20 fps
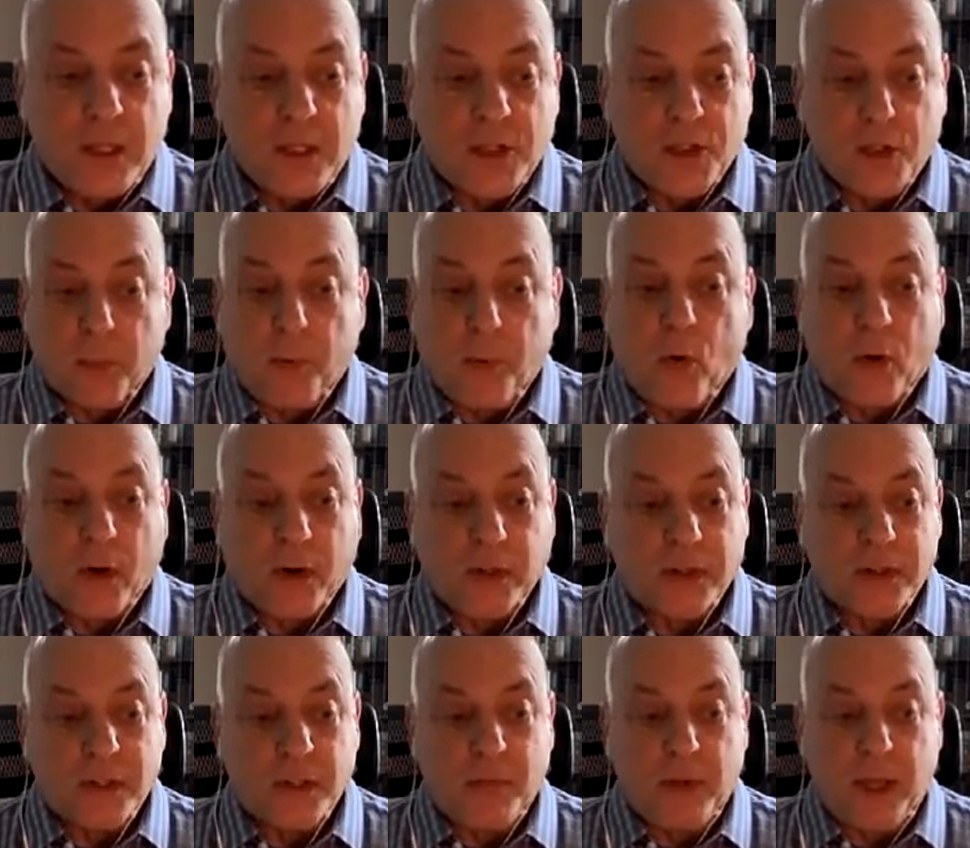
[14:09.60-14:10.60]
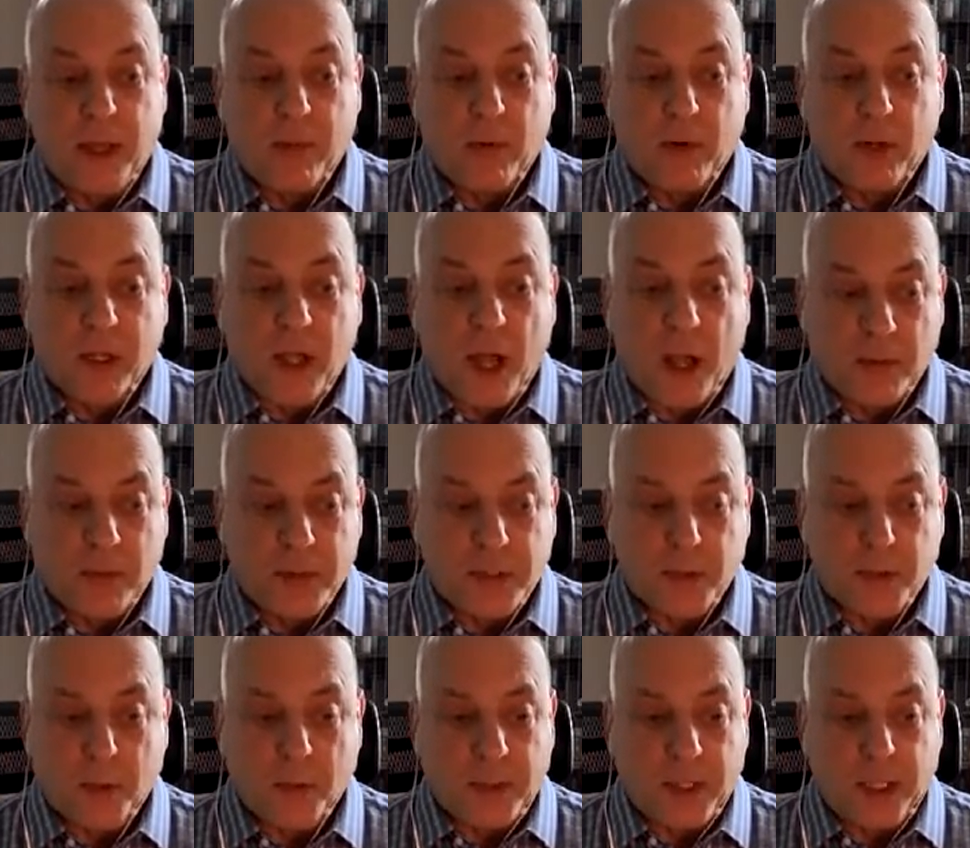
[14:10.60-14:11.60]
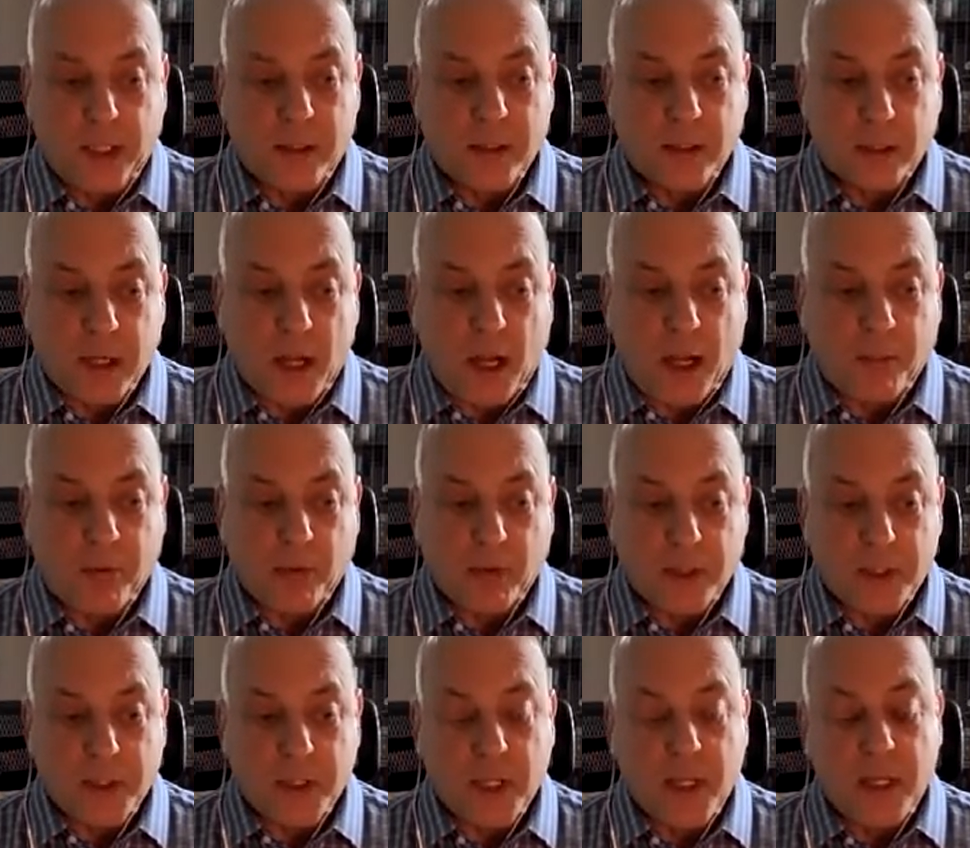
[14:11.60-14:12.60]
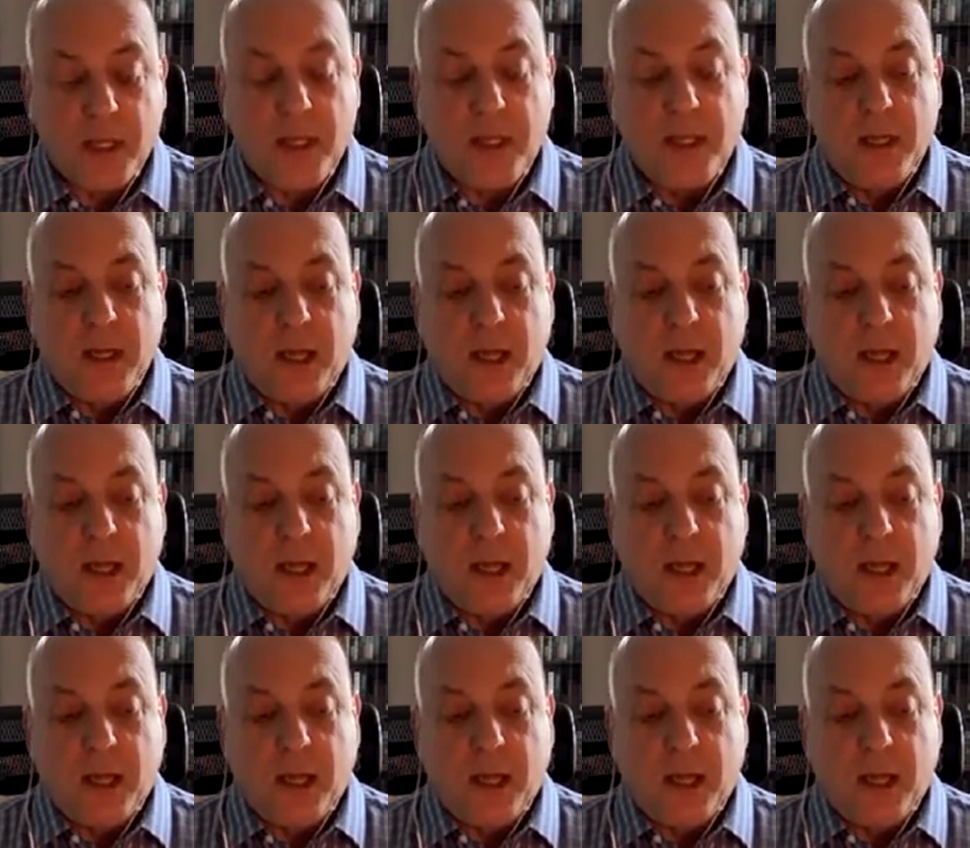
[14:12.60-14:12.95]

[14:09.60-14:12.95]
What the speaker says: support to be able to accomplish what we need to accomplish.